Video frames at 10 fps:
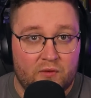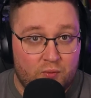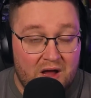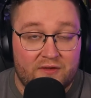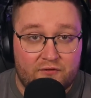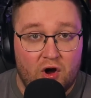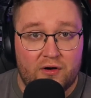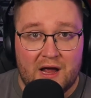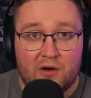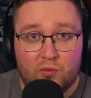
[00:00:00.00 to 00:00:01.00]
where they've
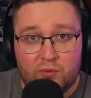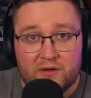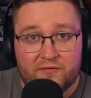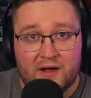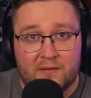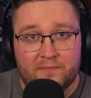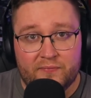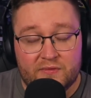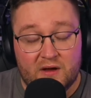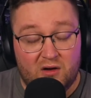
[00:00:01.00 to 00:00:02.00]
gone now with
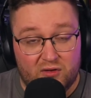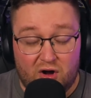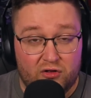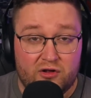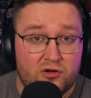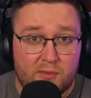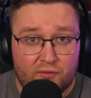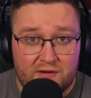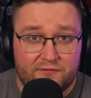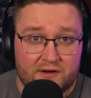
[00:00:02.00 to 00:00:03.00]
all the new
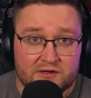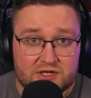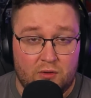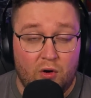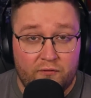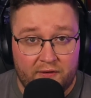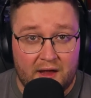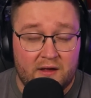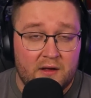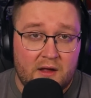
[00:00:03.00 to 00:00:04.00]
Marine figures. So
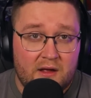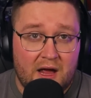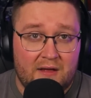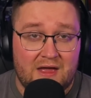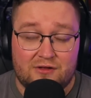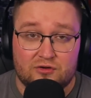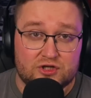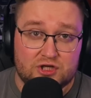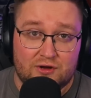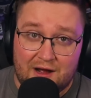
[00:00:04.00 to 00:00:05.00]
hopefully that does
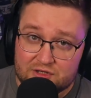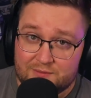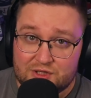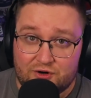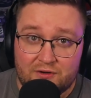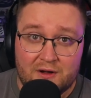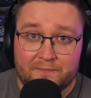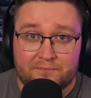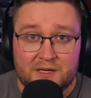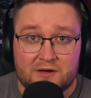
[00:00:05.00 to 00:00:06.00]
turn out to be true,
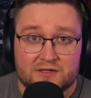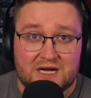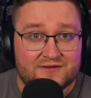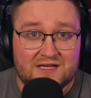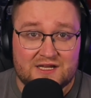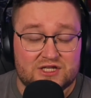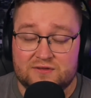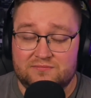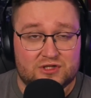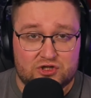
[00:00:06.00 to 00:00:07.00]
because I said
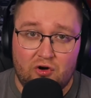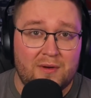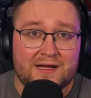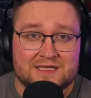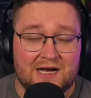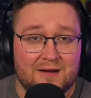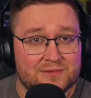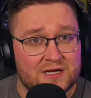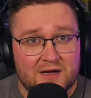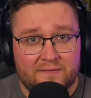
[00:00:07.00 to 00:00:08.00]
this so many
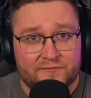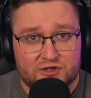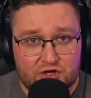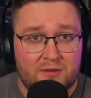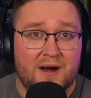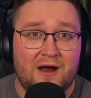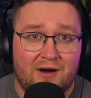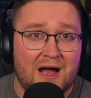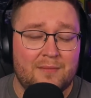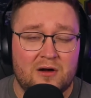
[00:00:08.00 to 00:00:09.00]
times, Terminator
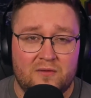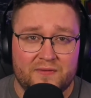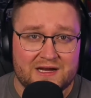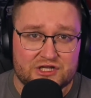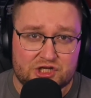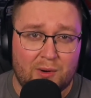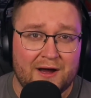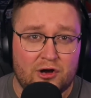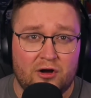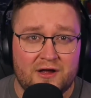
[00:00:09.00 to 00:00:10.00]
armor is so
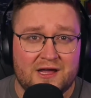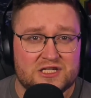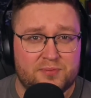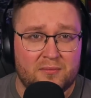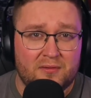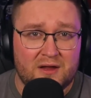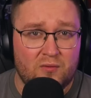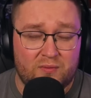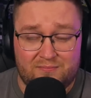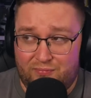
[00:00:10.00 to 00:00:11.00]
iconic. It's
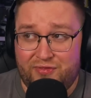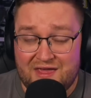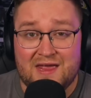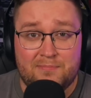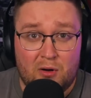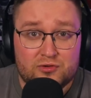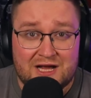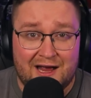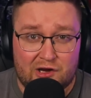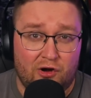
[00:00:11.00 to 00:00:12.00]
probably the most
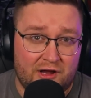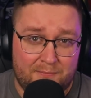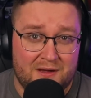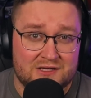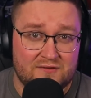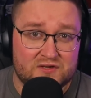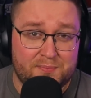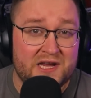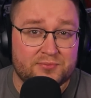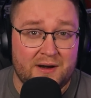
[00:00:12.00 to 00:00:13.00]
iconic piece of
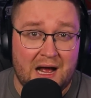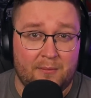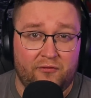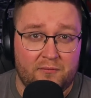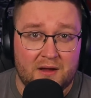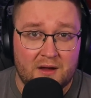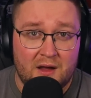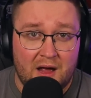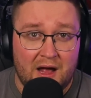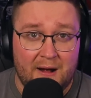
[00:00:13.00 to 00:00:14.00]
Space Marine armor for me.
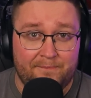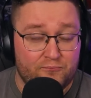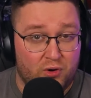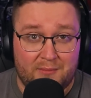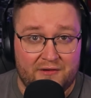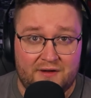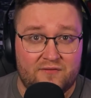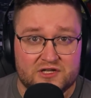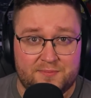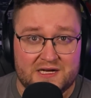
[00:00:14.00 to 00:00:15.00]
One of my
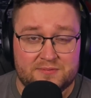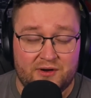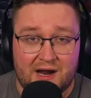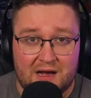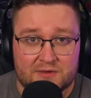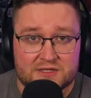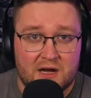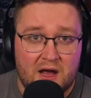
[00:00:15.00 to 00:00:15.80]
favorite Space Marine armors.